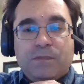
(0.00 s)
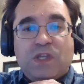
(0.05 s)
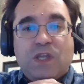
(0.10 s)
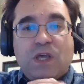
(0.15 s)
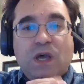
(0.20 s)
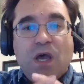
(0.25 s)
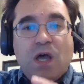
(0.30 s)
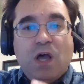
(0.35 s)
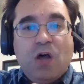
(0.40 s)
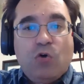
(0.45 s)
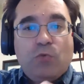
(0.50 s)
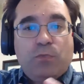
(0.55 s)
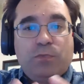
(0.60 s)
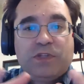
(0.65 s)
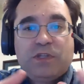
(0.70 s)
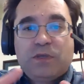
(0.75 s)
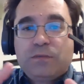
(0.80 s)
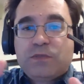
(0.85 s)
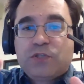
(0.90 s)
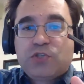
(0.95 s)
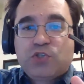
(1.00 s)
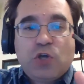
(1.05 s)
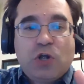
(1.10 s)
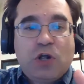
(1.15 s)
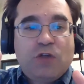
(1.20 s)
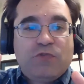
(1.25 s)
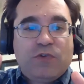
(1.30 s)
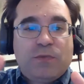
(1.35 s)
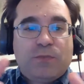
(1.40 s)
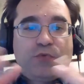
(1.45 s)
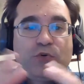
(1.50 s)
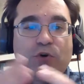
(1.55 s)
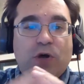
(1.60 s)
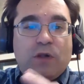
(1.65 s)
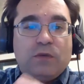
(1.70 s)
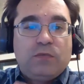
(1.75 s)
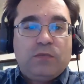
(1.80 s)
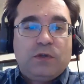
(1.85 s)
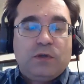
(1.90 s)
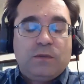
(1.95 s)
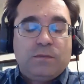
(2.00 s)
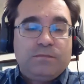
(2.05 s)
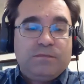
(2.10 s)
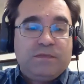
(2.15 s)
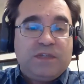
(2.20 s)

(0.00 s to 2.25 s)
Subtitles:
To help them solve a problem